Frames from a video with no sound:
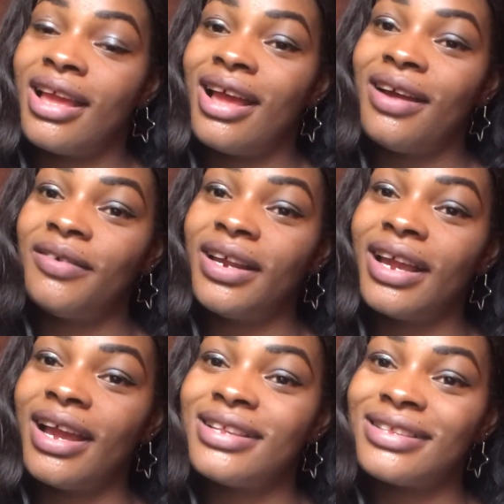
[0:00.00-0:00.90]
Alright
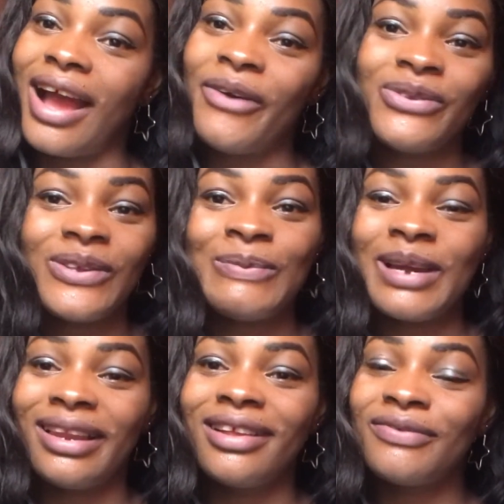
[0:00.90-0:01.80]
guys, I'll see you in my
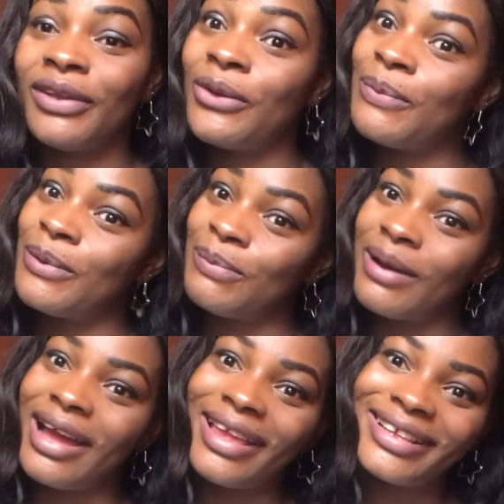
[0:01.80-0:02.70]
next video. Bye bye.